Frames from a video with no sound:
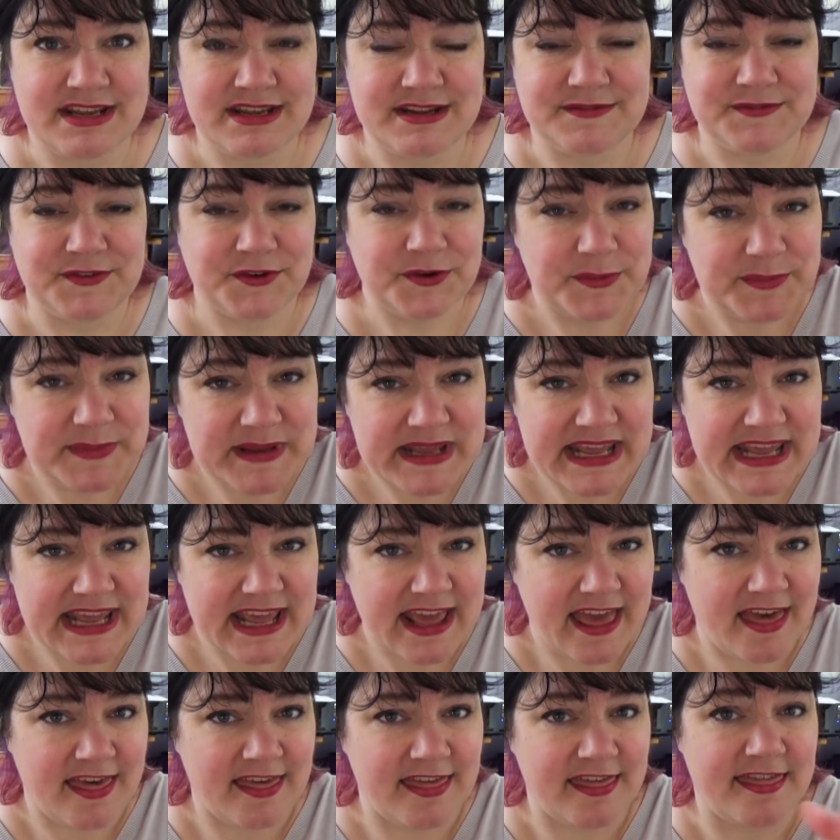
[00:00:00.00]
For
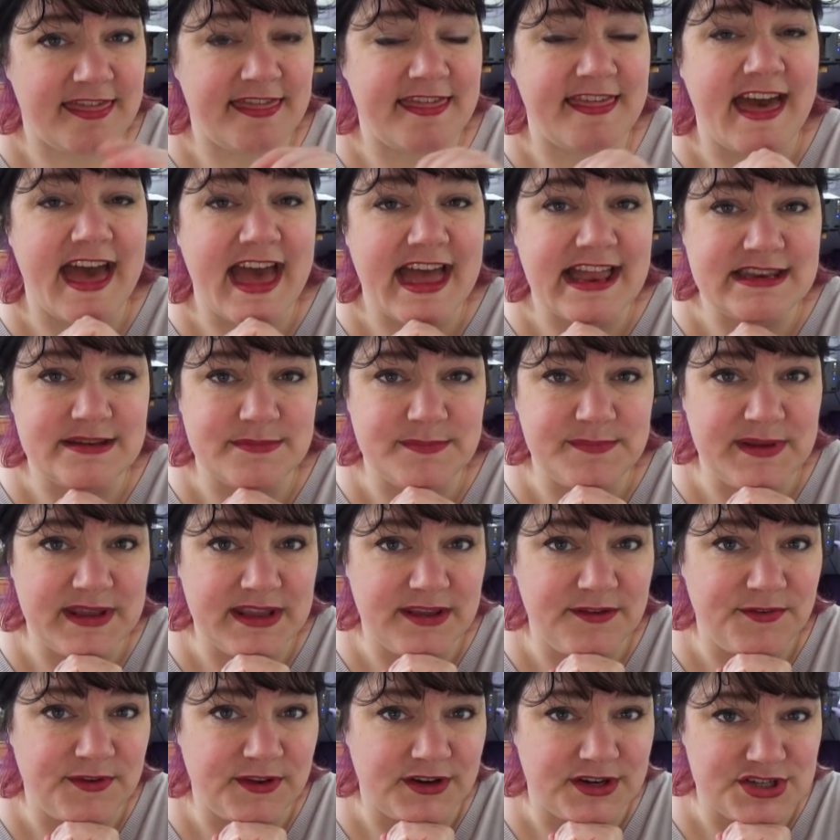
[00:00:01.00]
me, that
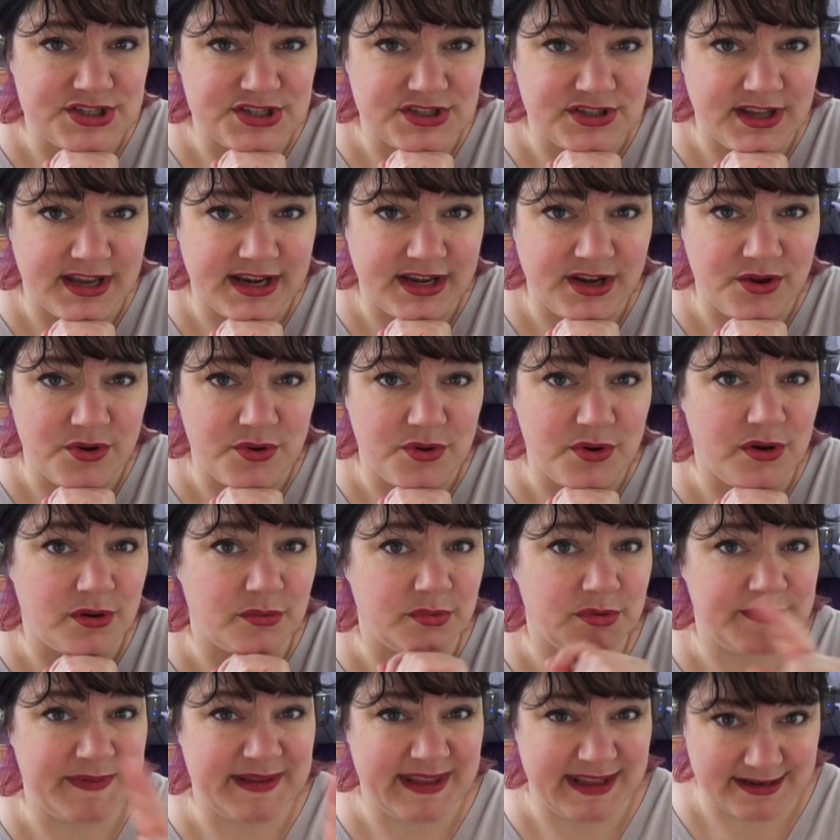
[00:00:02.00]
big finish line goal
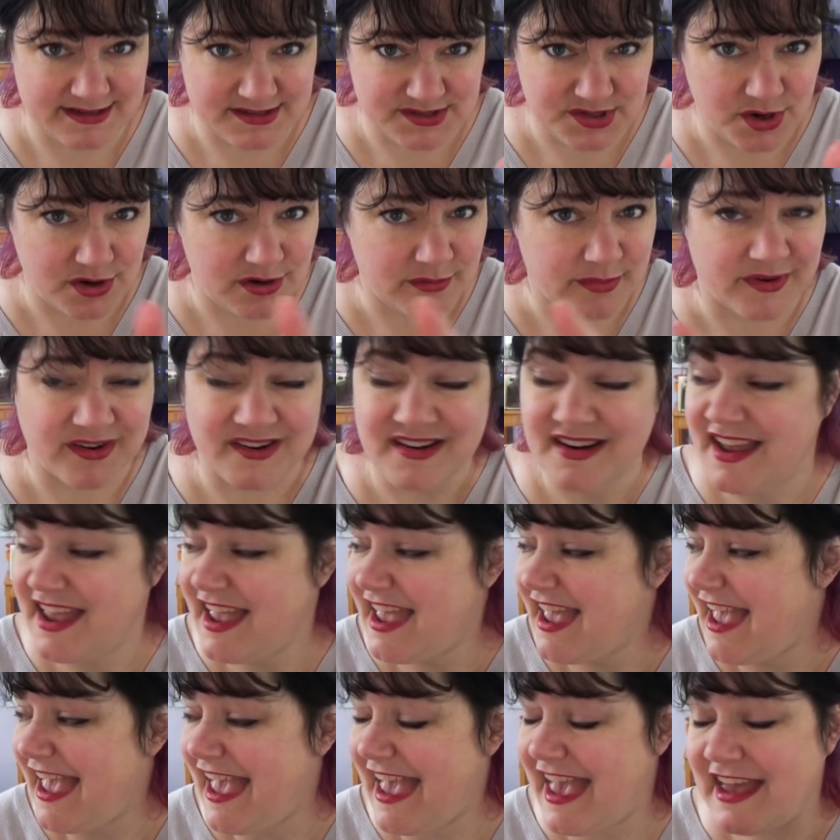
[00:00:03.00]
would be Inktober.
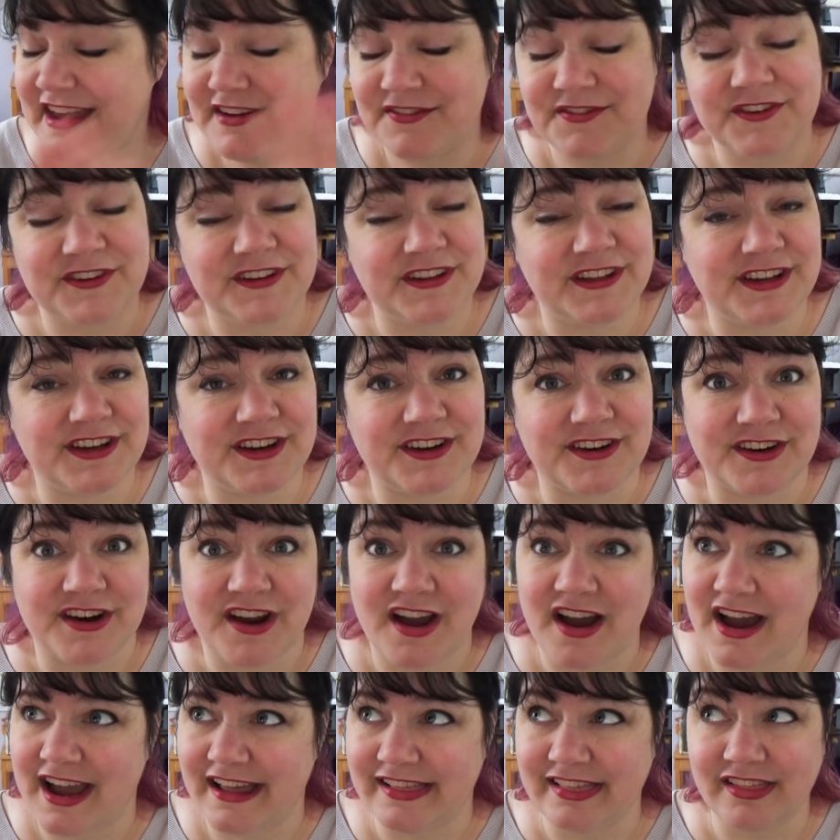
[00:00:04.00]
Every
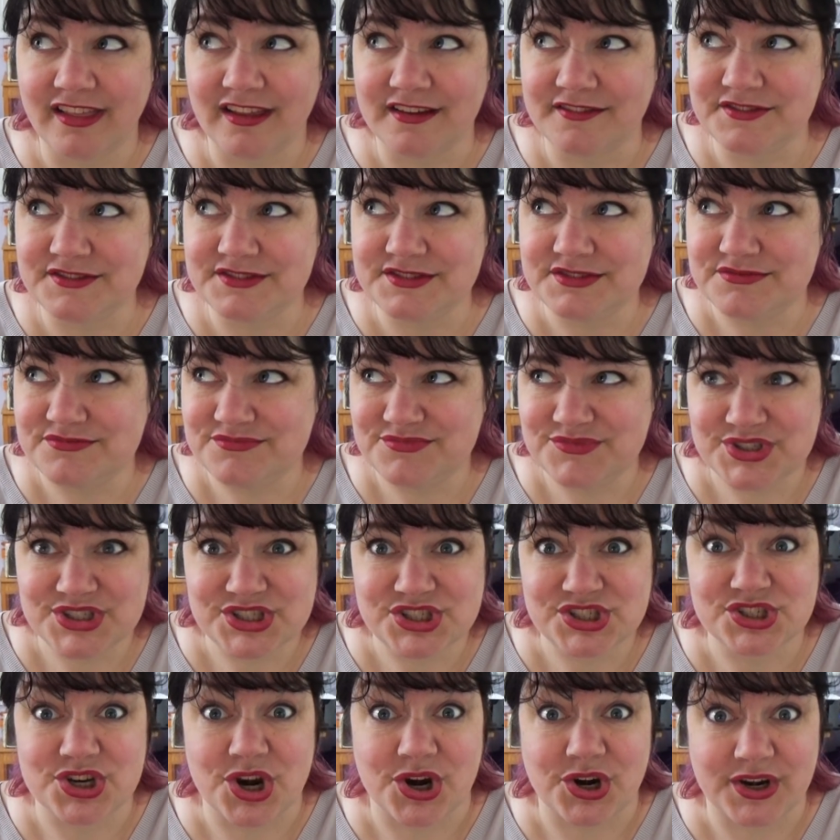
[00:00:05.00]
year, I love
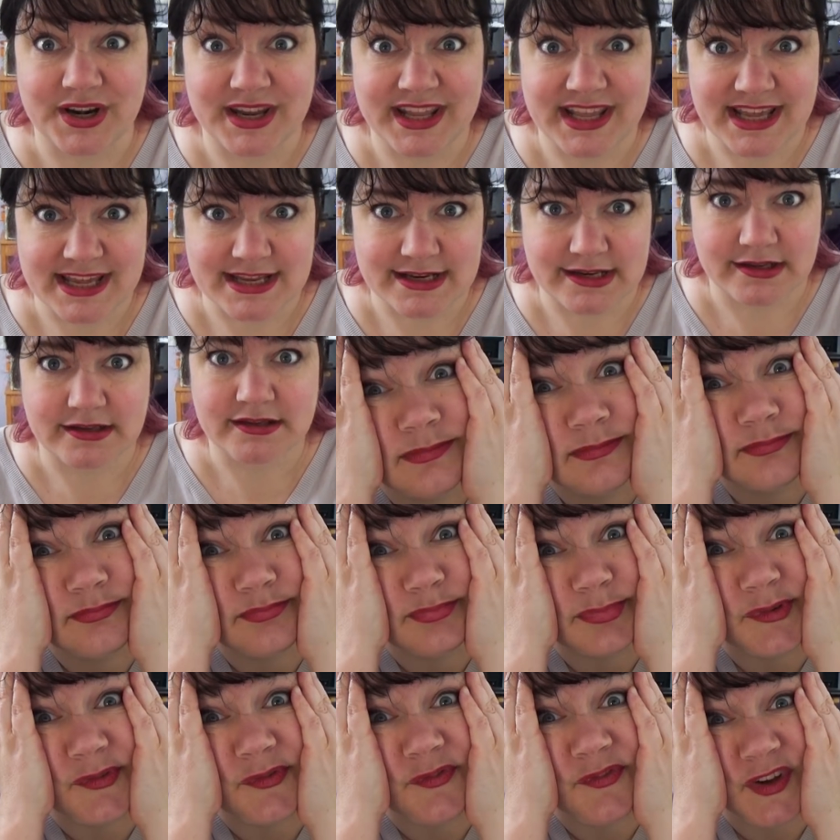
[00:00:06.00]
starting it,
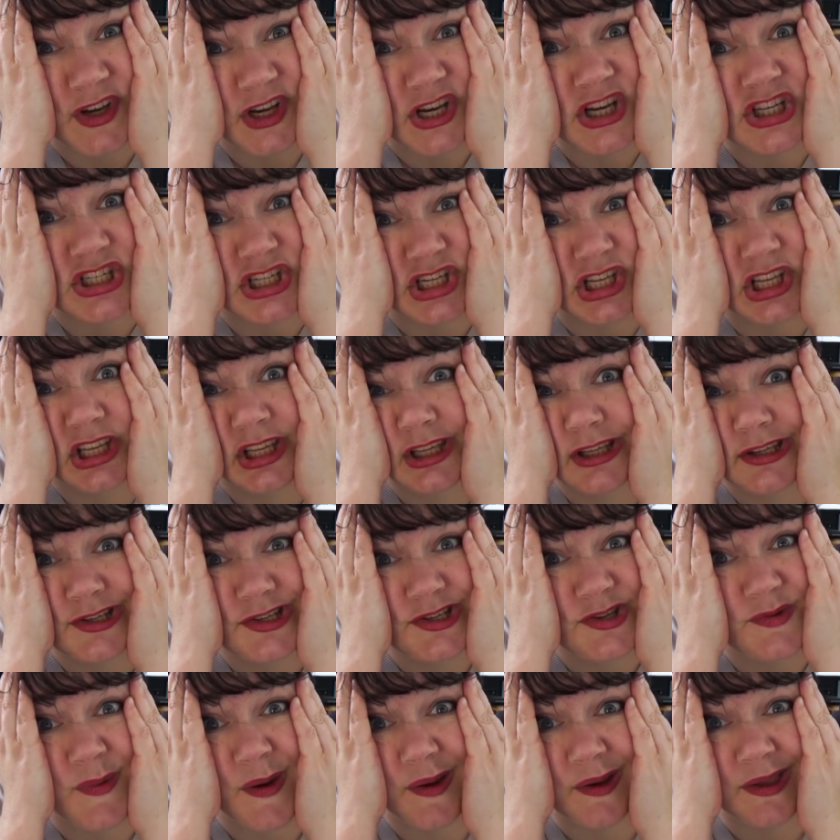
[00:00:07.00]
but finishing it can
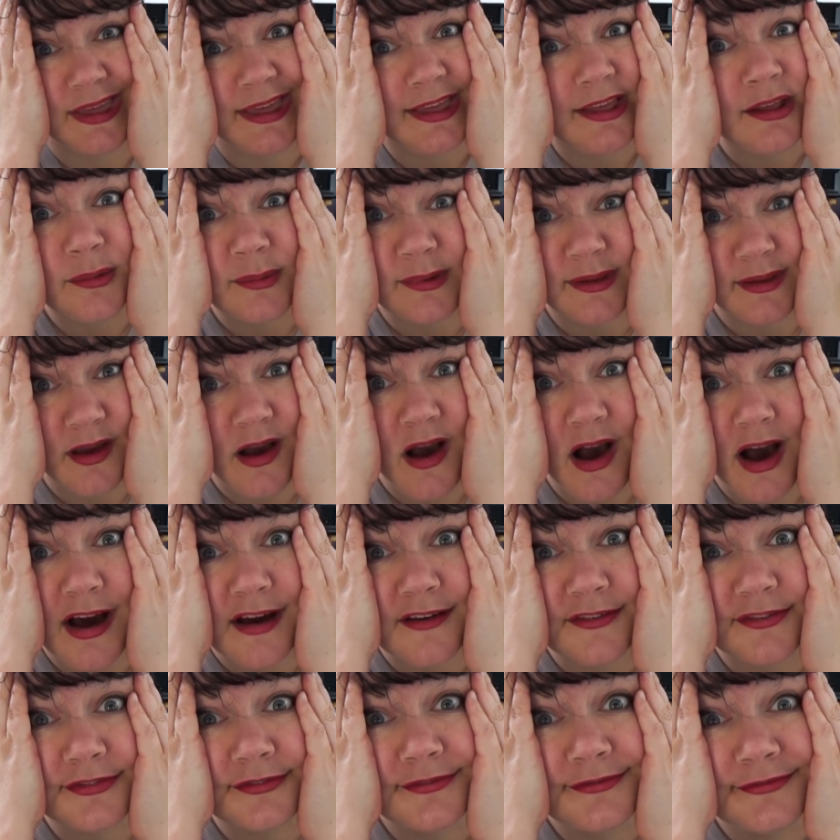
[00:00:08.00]
just about kill me
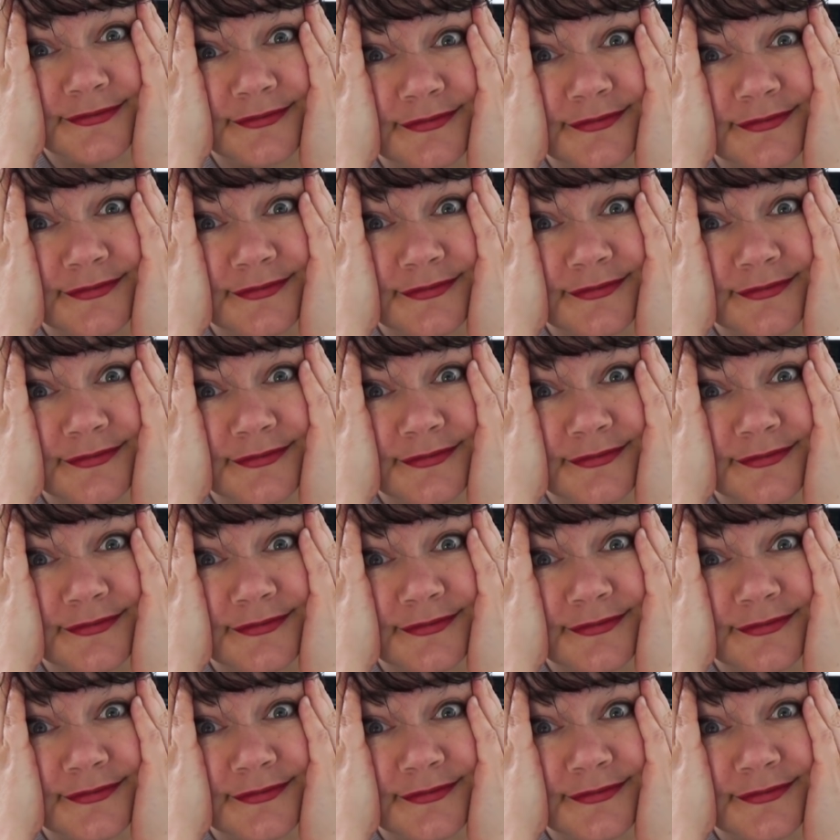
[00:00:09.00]
off.